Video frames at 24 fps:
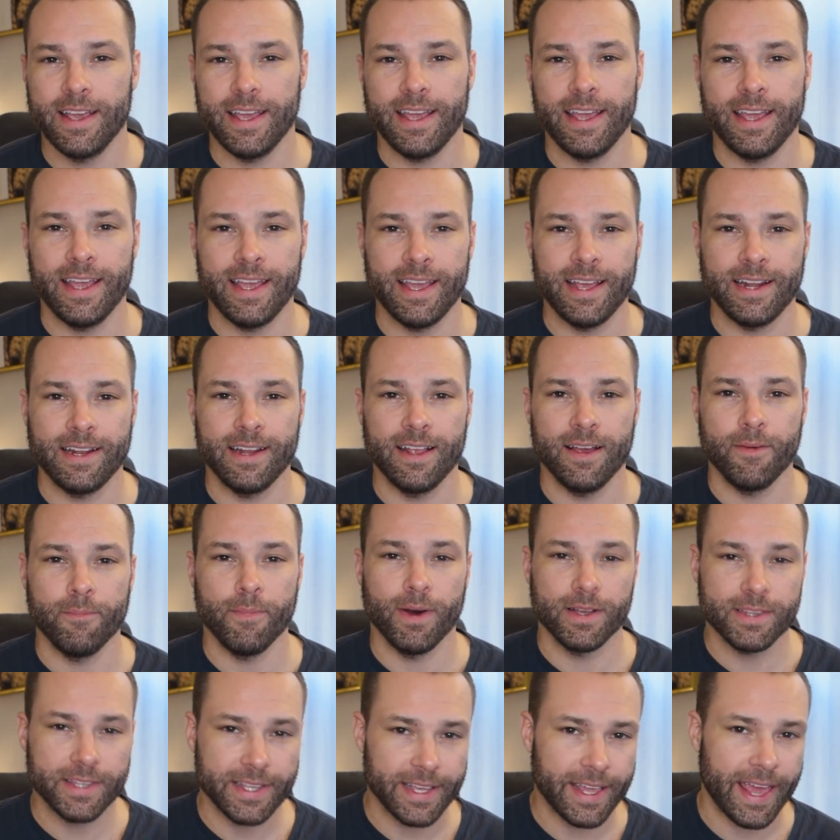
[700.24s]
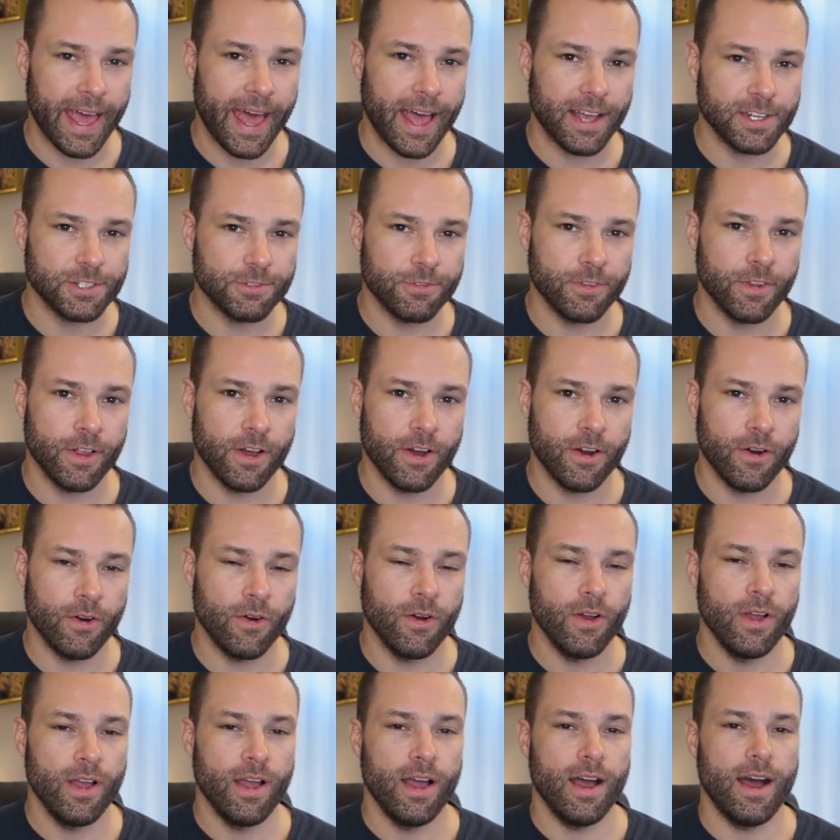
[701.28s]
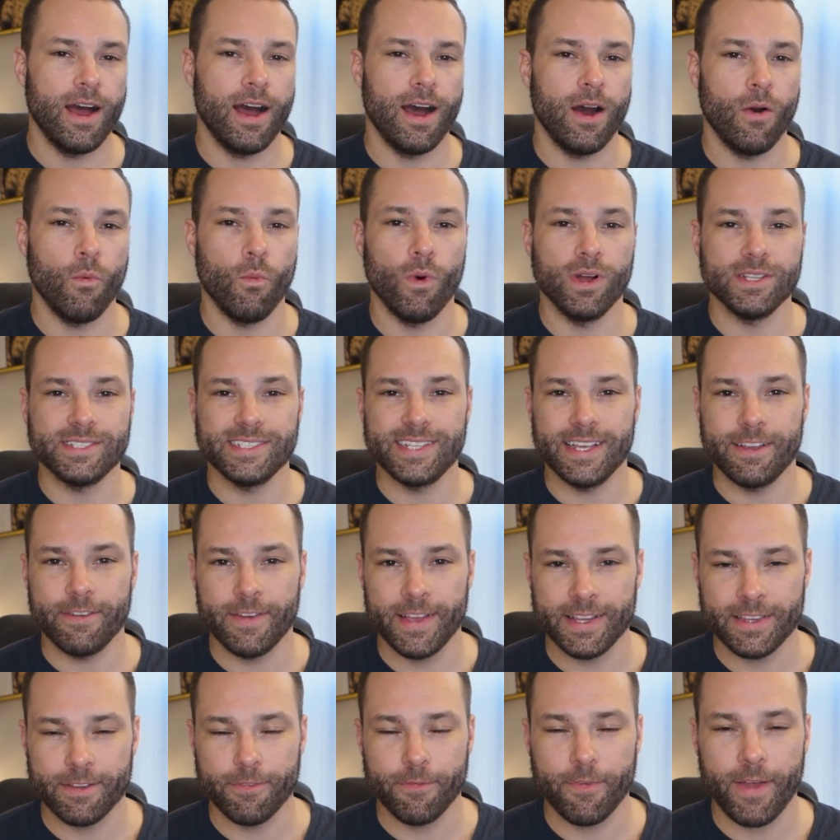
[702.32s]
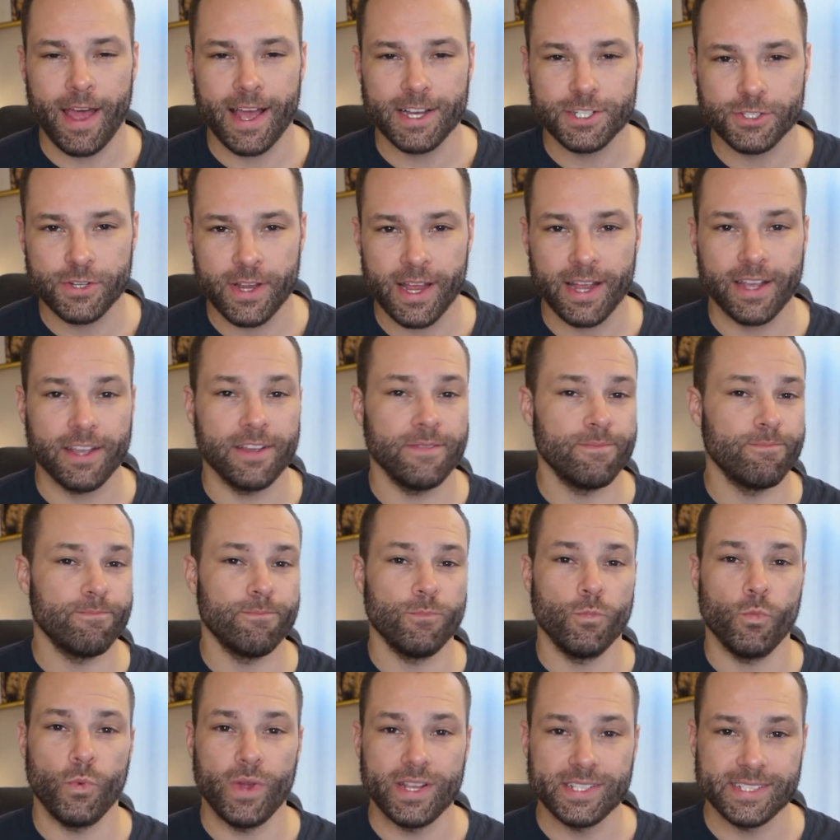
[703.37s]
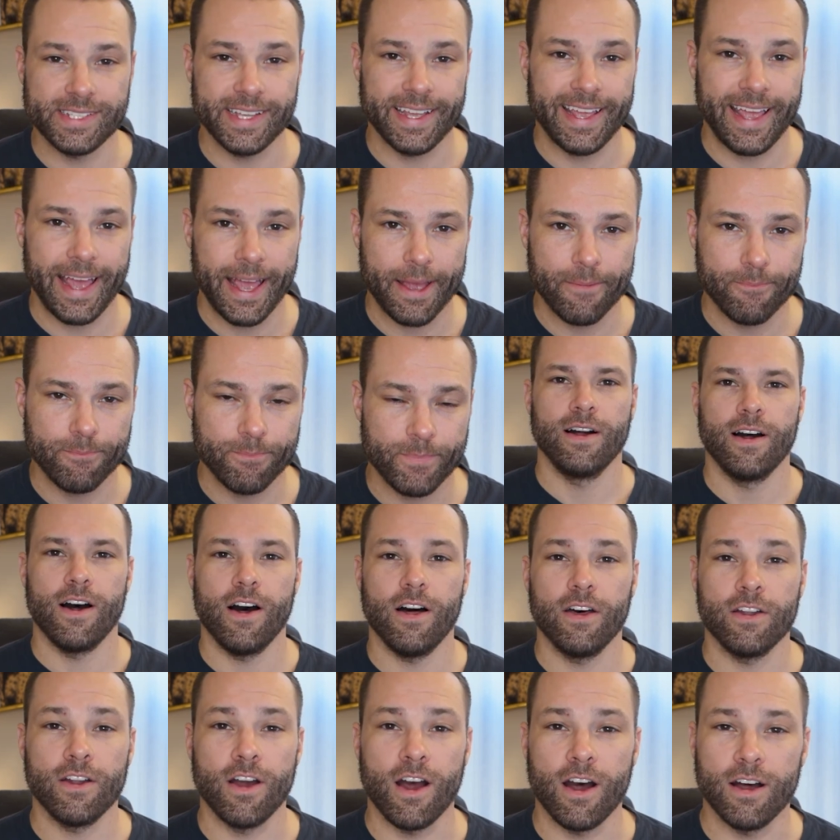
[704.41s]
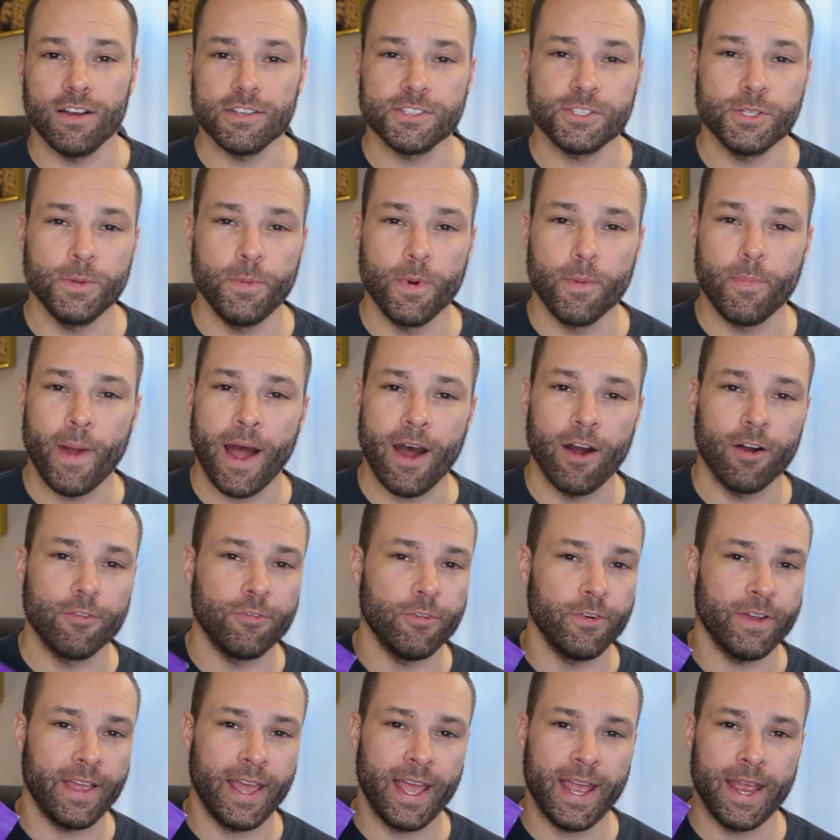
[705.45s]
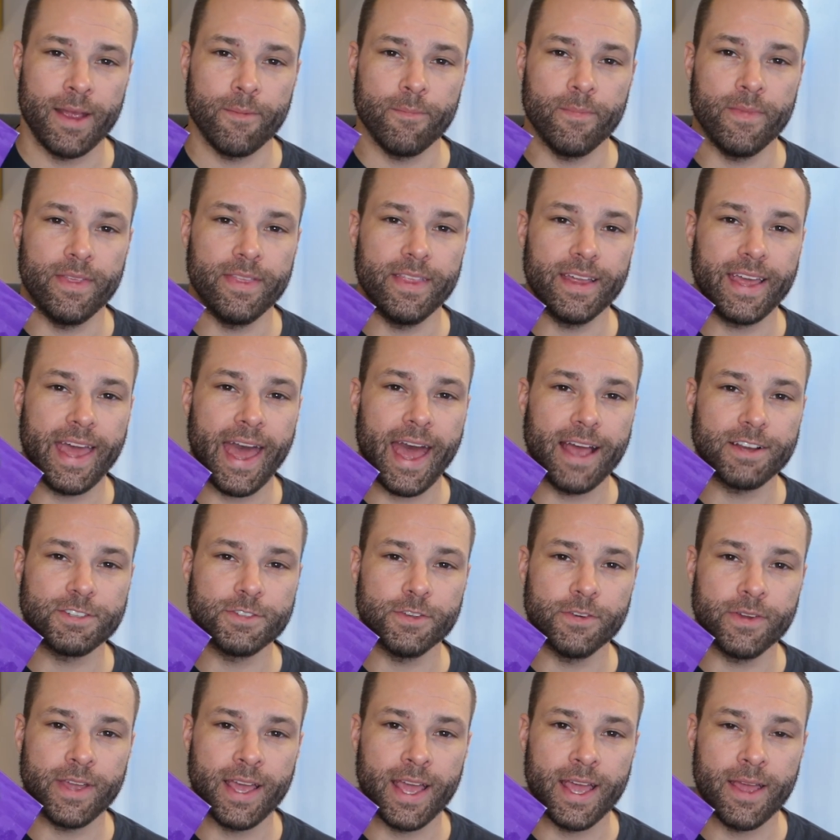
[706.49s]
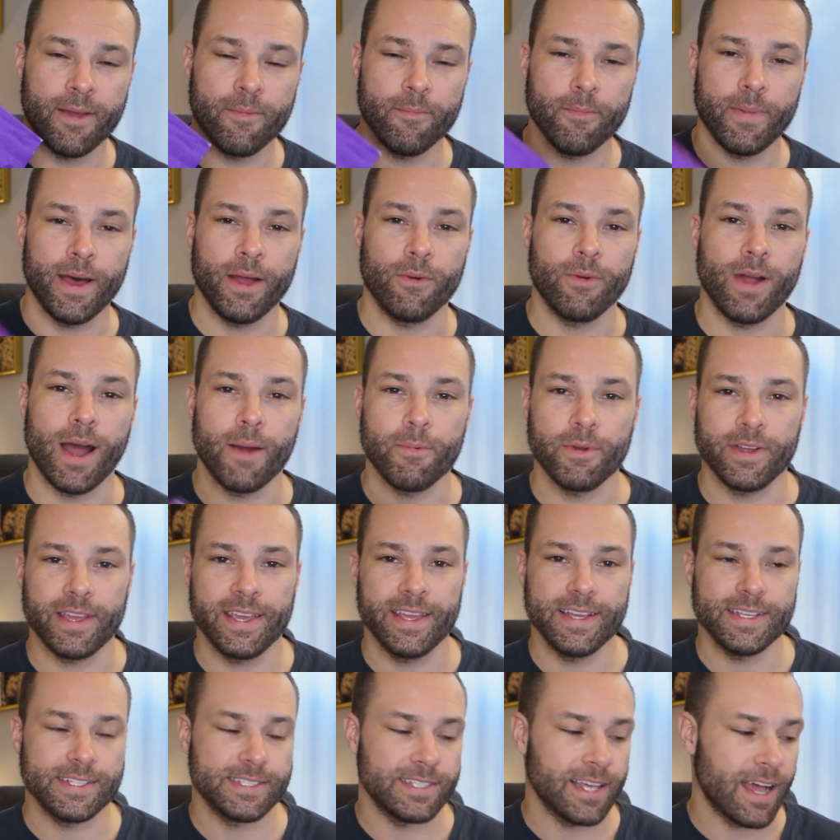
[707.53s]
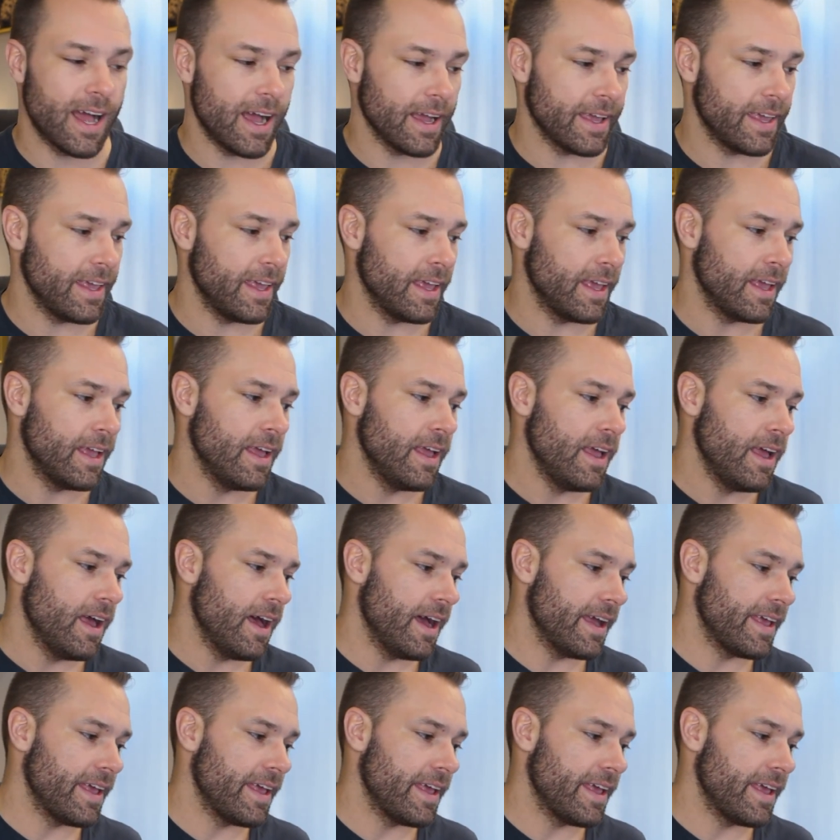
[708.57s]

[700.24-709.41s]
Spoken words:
in monthly cash flow, once they hit the fast track, wins the game. All in all, super powerful game, the Cashflow Game by Robert Kiyosaki.